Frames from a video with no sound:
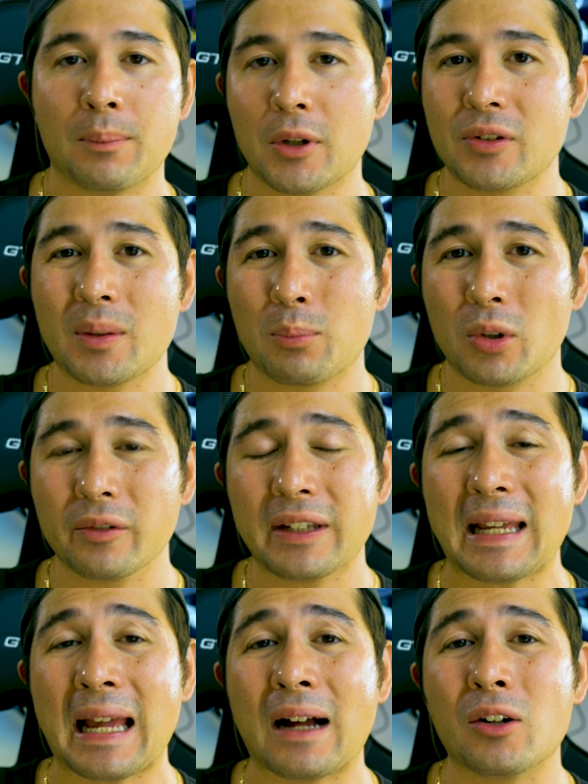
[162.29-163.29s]
And most
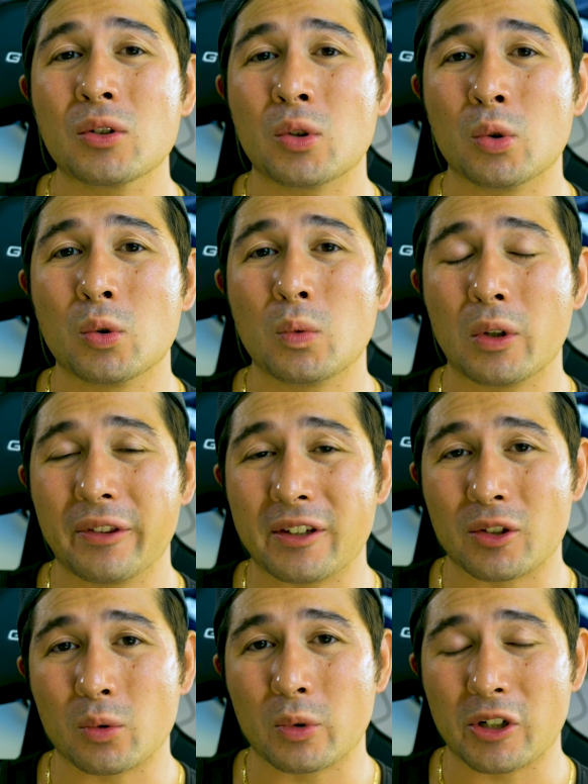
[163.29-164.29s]
importantly, how cool will the
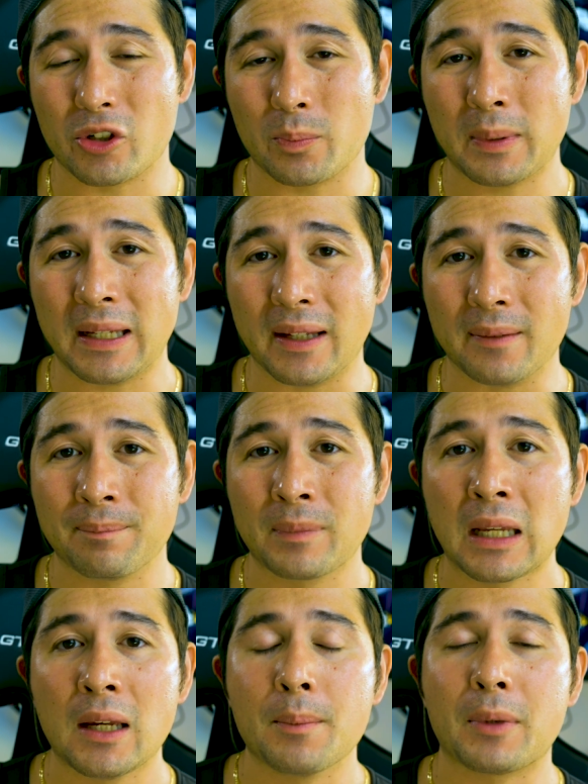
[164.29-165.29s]
storage be?
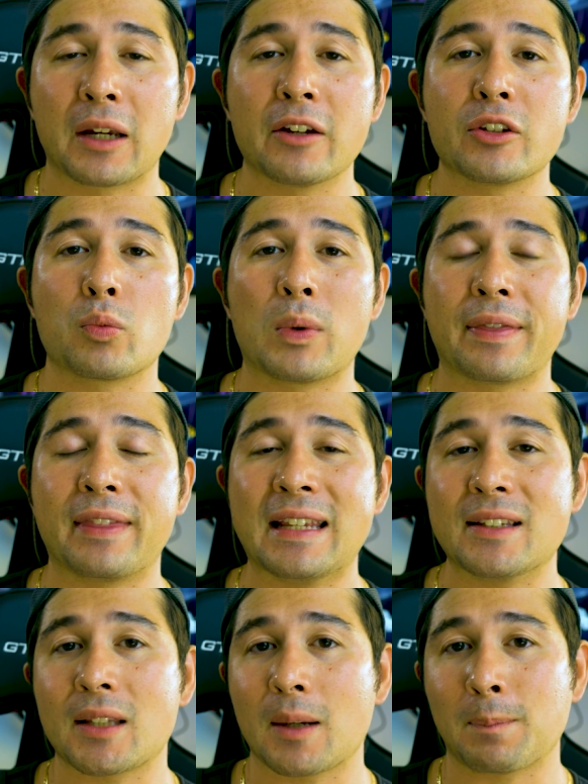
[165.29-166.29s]
because with
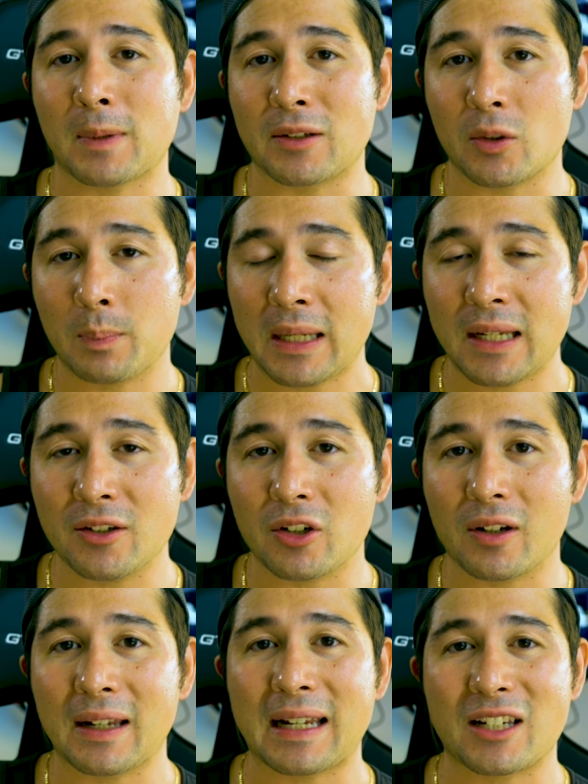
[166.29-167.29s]
these type of speeds,
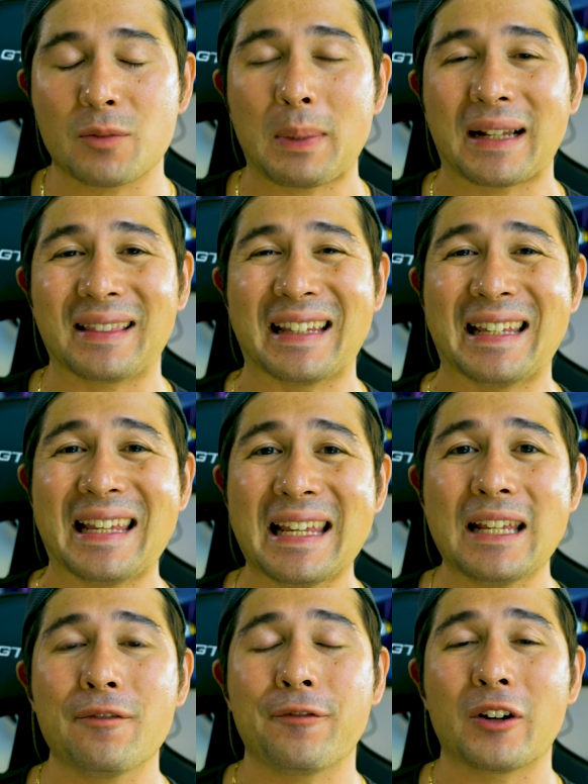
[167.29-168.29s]
you can expect the
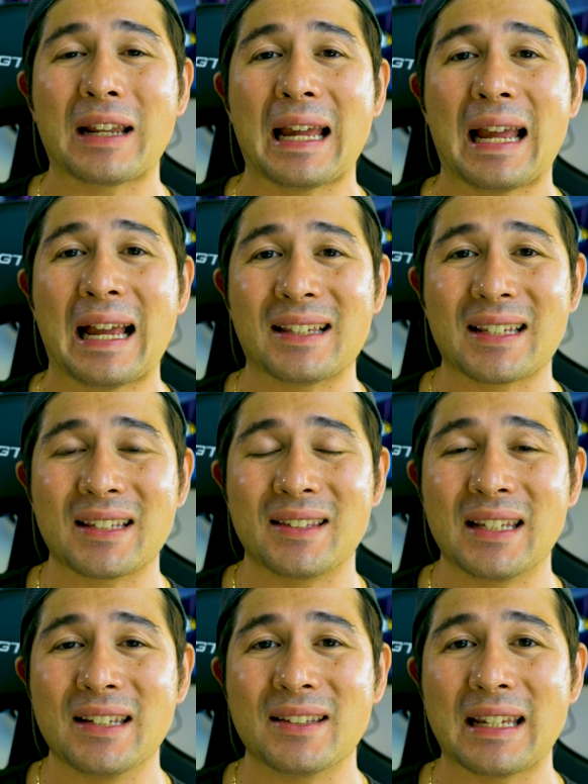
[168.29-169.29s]
heat for the
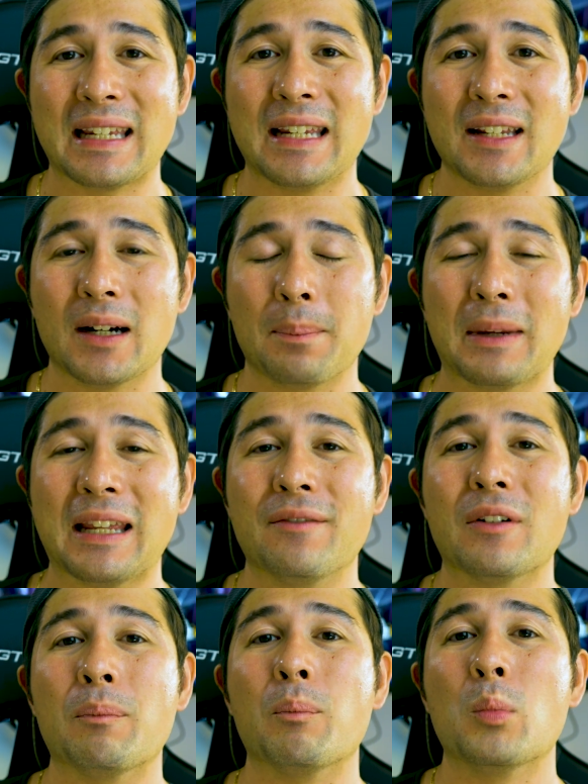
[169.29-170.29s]
SSDs to heat up
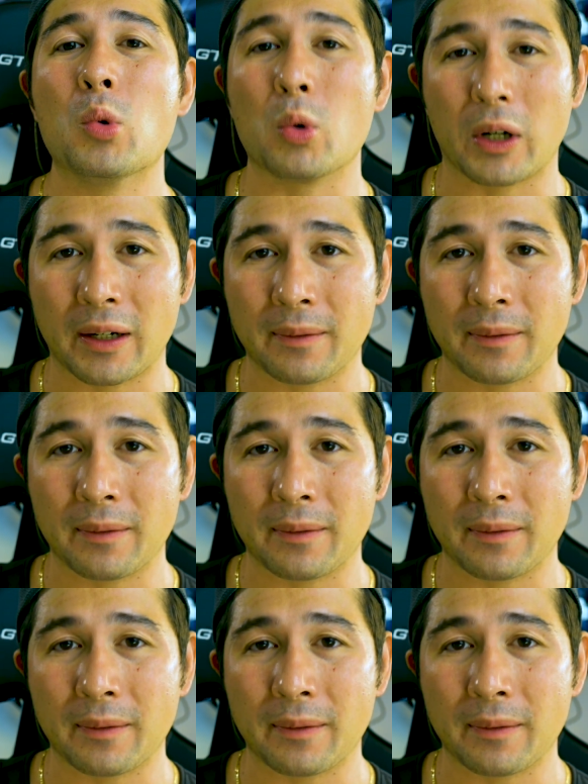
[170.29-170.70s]
even more.